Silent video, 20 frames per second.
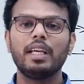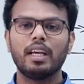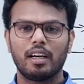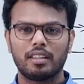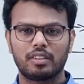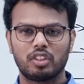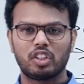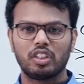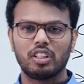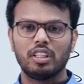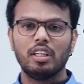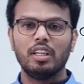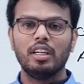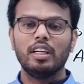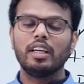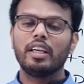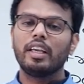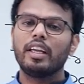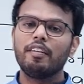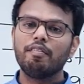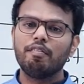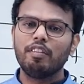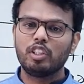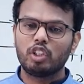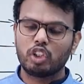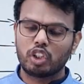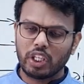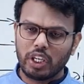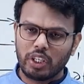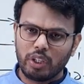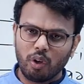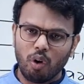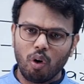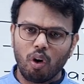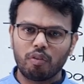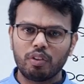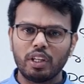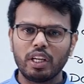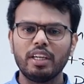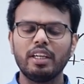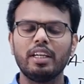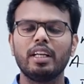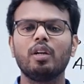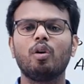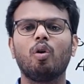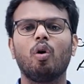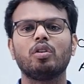be asked, in which schedule of the Indian